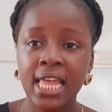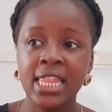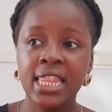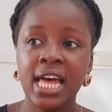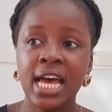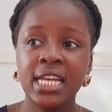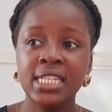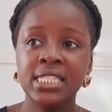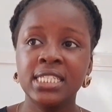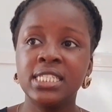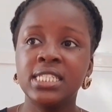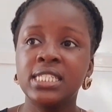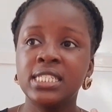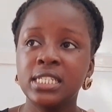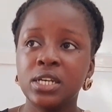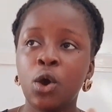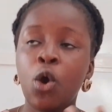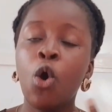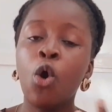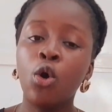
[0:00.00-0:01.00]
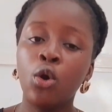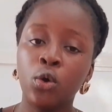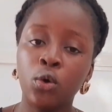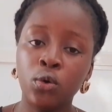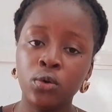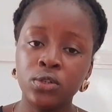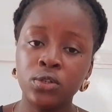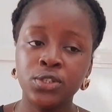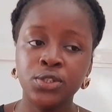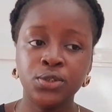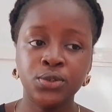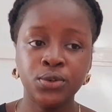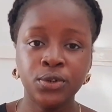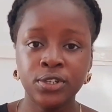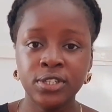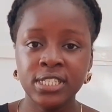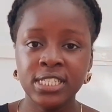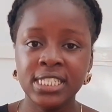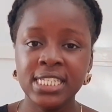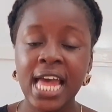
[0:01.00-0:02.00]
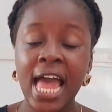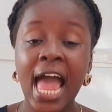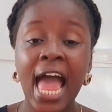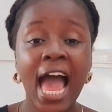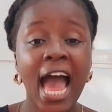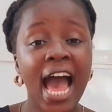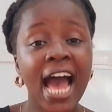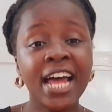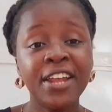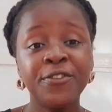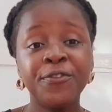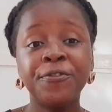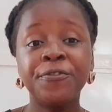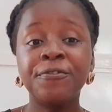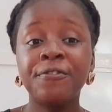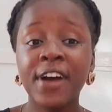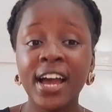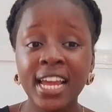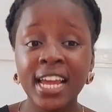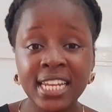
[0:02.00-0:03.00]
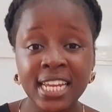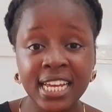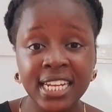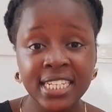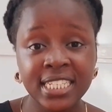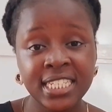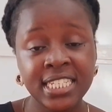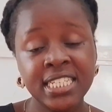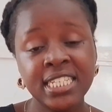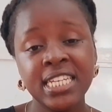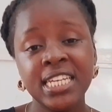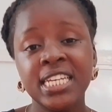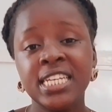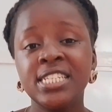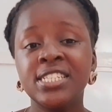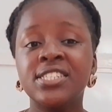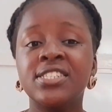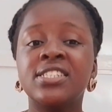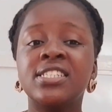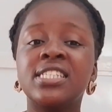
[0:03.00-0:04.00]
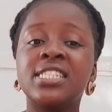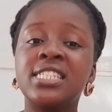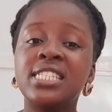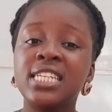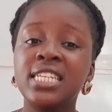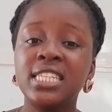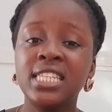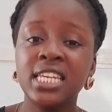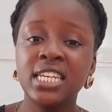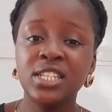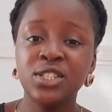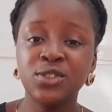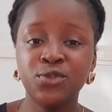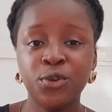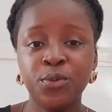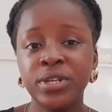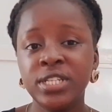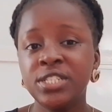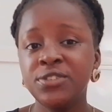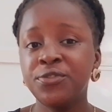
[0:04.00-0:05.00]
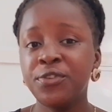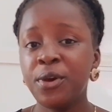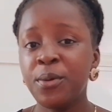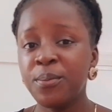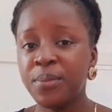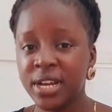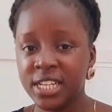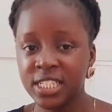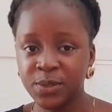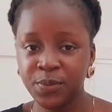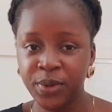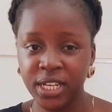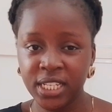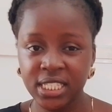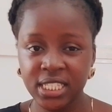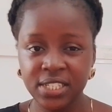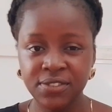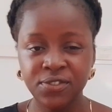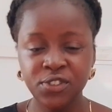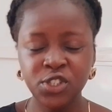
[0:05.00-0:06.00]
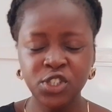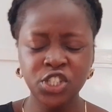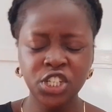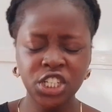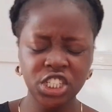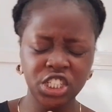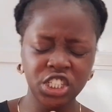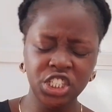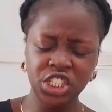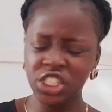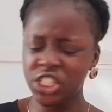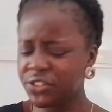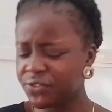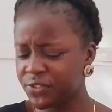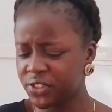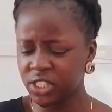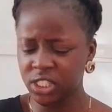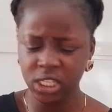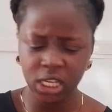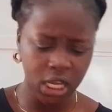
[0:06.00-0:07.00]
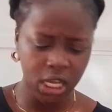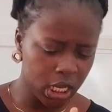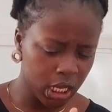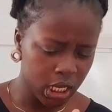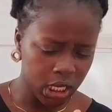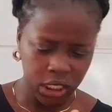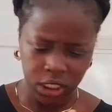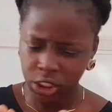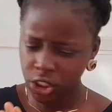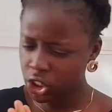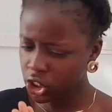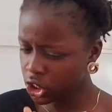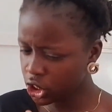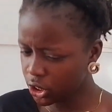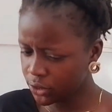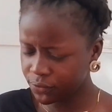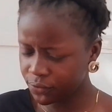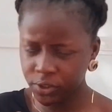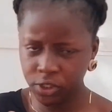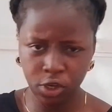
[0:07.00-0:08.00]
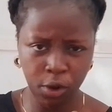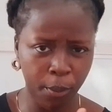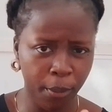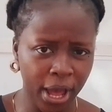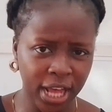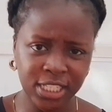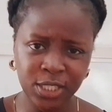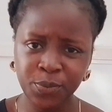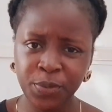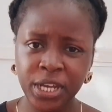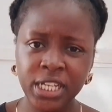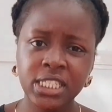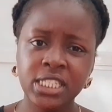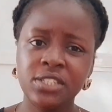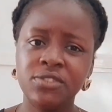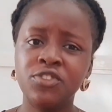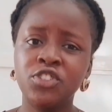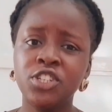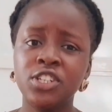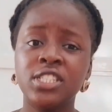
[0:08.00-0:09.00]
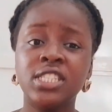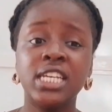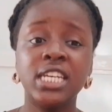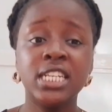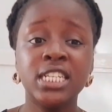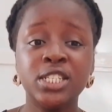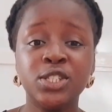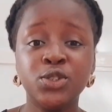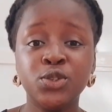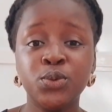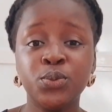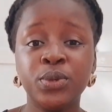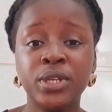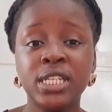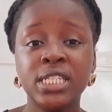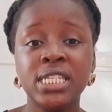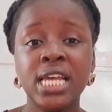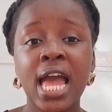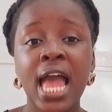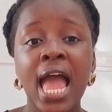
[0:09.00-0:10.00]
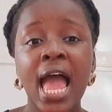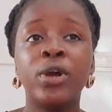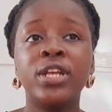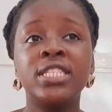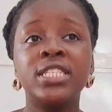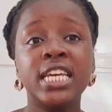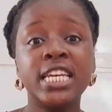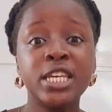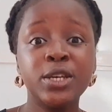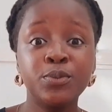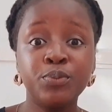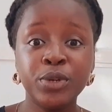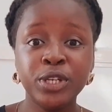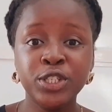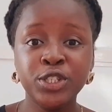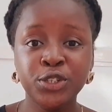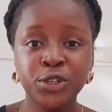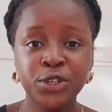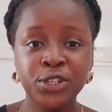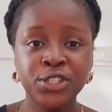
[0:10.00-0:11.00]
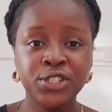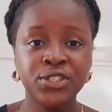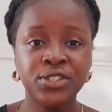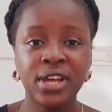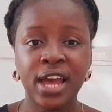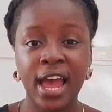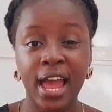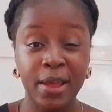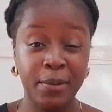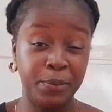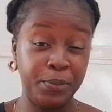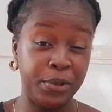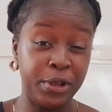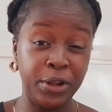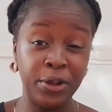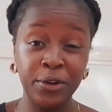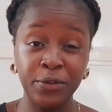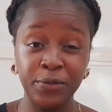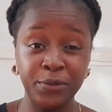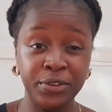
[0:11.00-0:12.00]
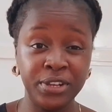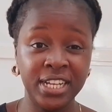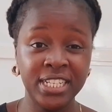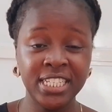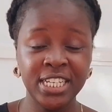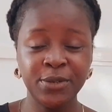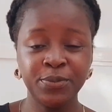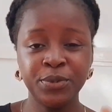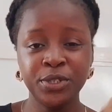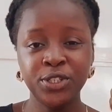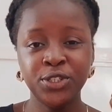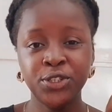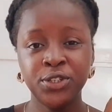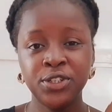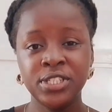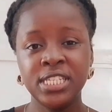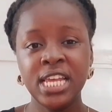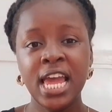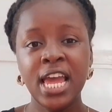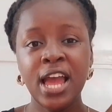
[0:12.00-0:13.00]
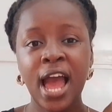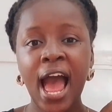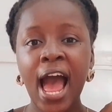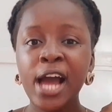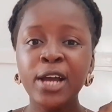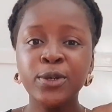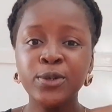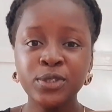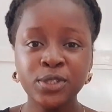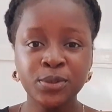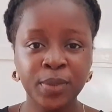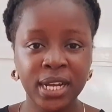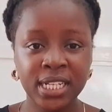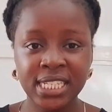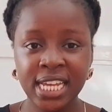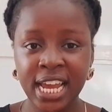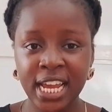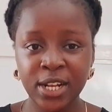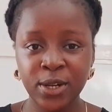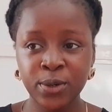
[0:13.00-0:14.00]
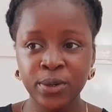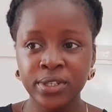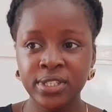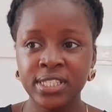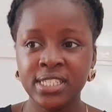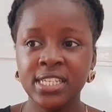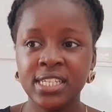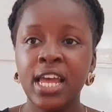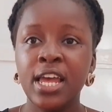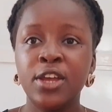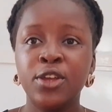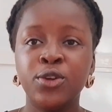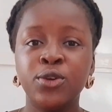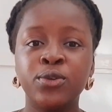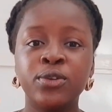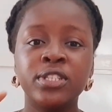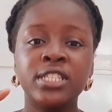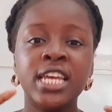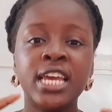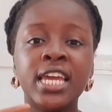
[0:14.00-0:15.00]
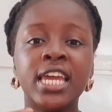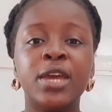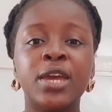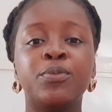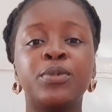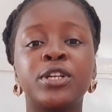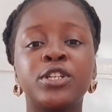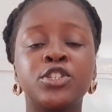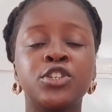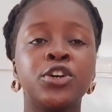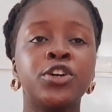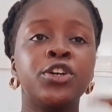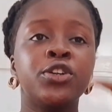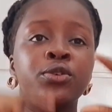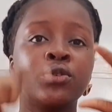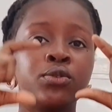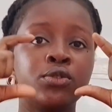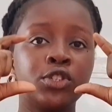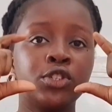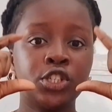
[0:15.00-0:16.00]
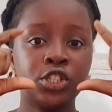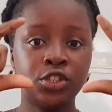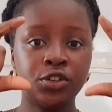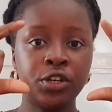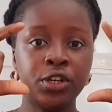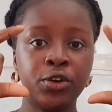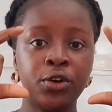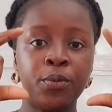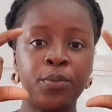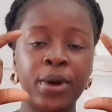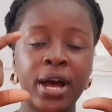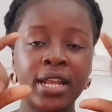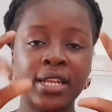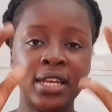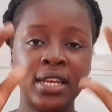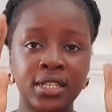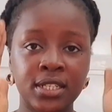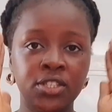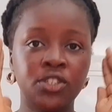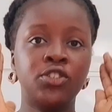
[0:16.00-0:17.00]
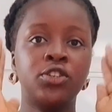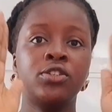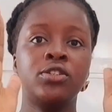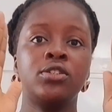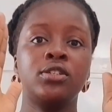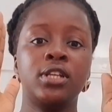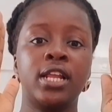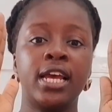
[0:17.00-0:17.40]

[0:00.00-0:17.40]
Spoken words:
that color to us. And finally is to see things from a different perspective, to just shift your perspective just a little bit. When taking pictures, a lot of you that take pictures, angles matter a lot. you could take a picture, straight up, and then it's just